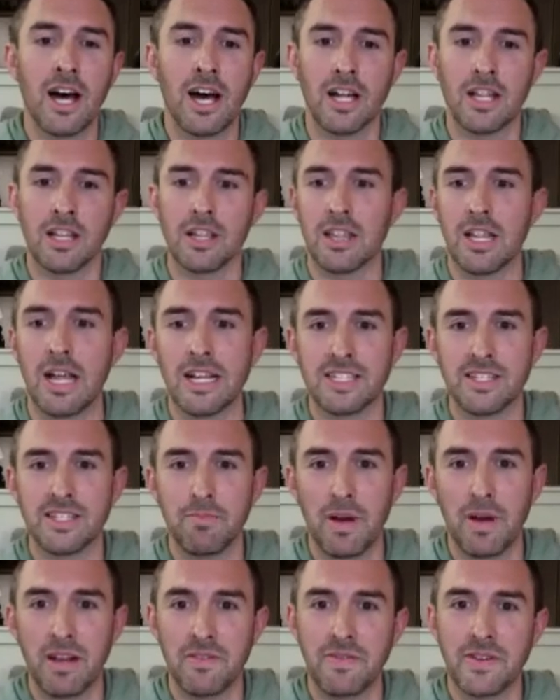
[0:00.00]
Lots of
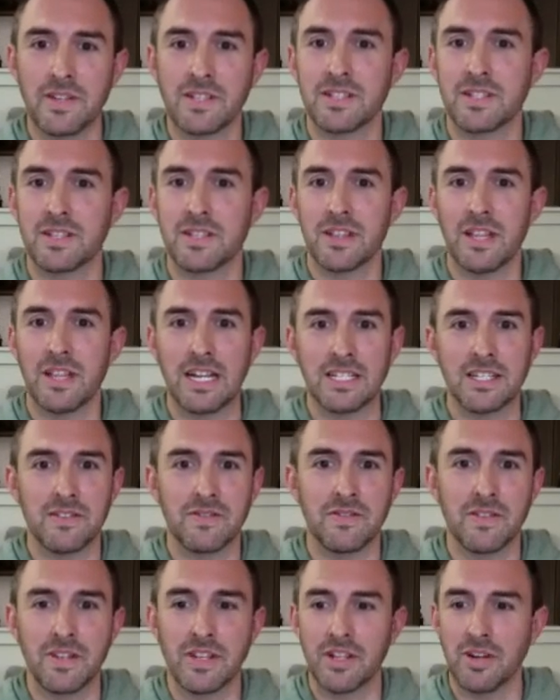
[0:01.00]
benefits, lots of
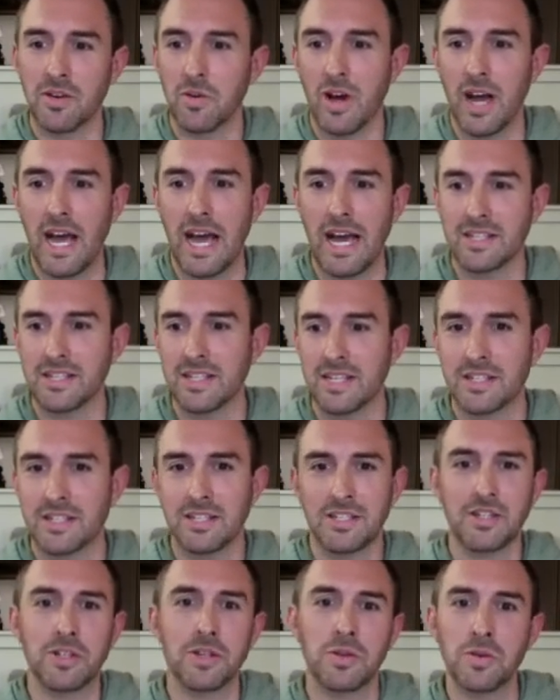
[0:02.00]
access
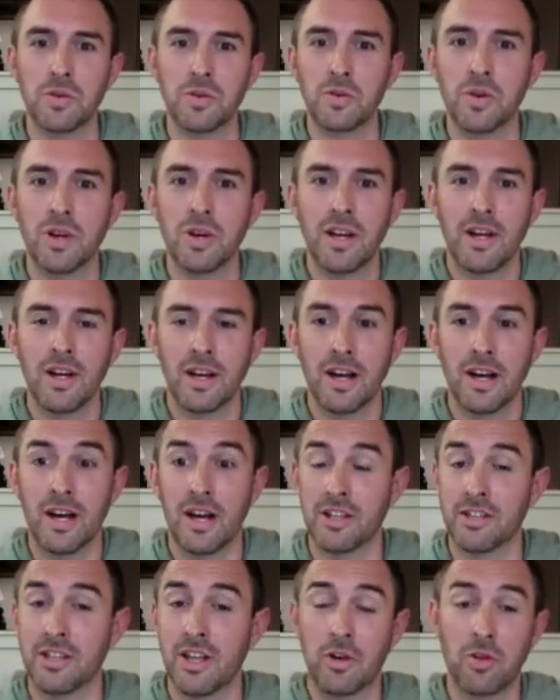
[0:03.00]
to
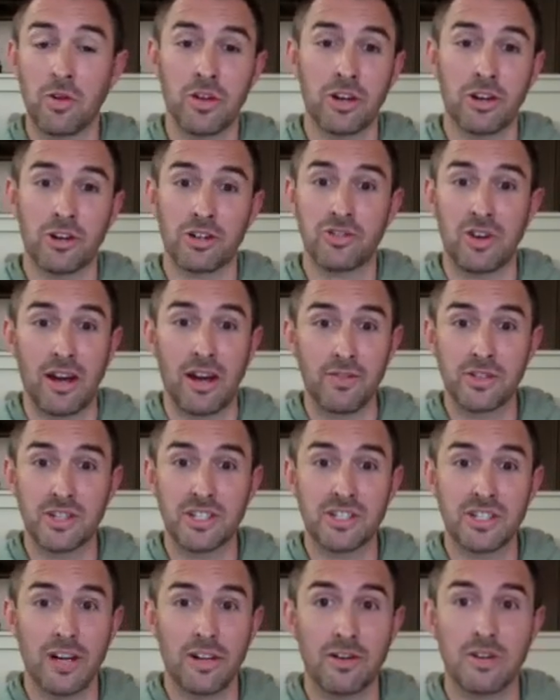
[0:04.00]
not only our travel
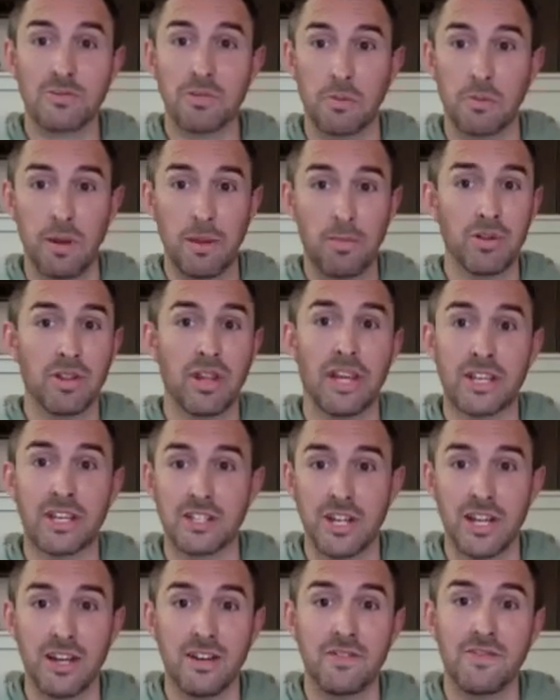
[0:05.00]
designers, but people like
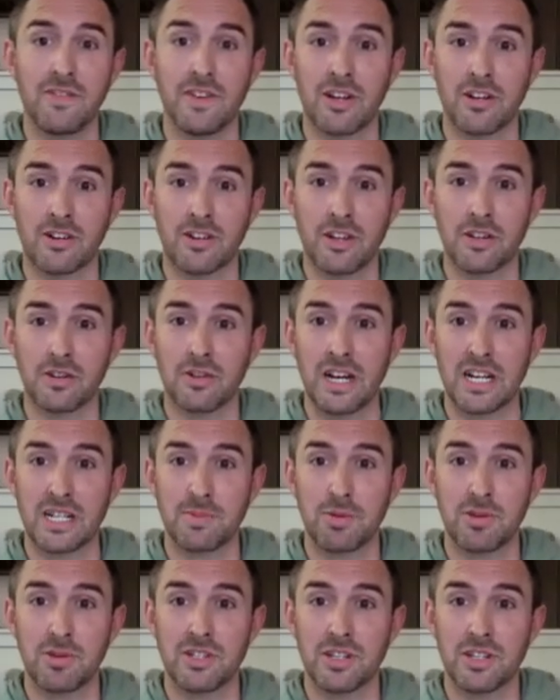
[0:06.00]
Jeff and our other
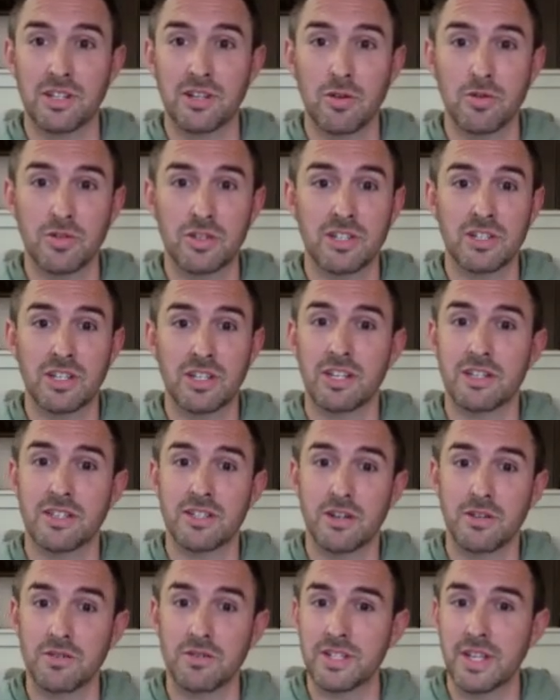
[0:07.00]
experts and coaches and
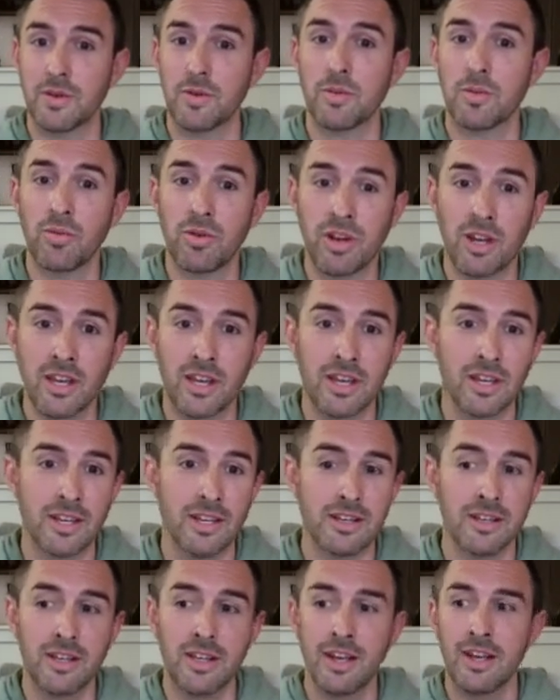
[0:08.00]
consultants that we're bringing
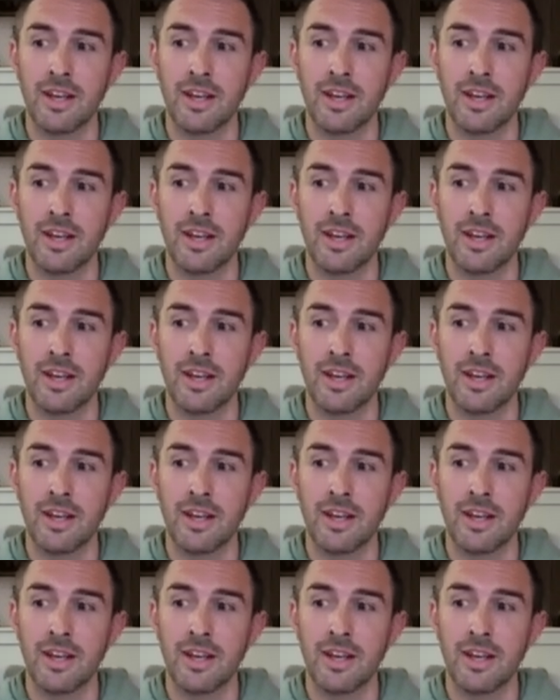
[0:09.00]
in,